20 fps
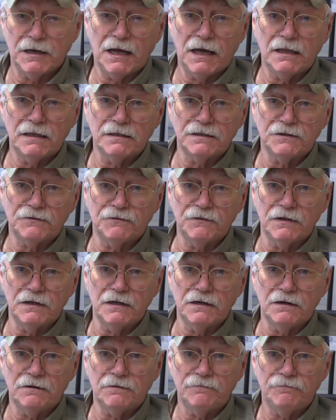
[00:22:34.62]
out of this
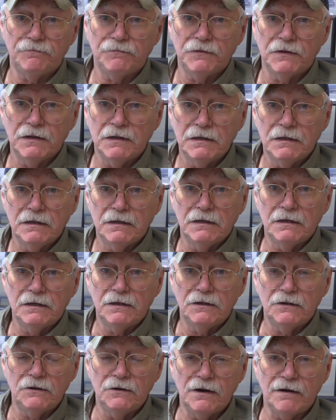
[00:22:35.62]
video.
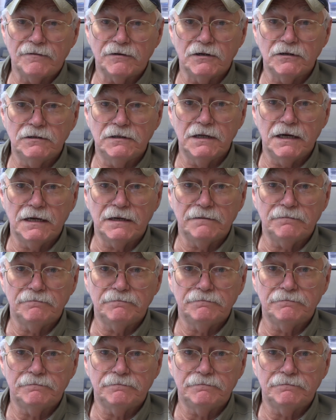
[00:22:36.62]
You have a good day.